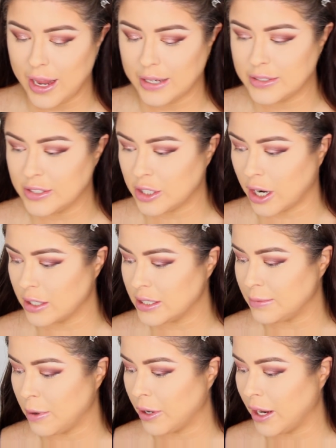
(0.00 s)
and start
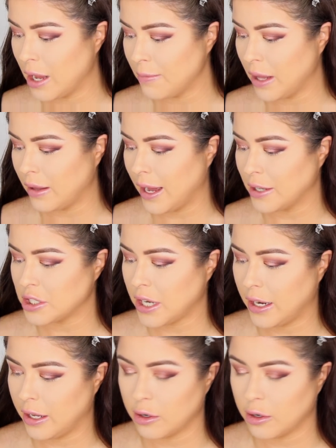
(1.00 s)
smoking out my lash line,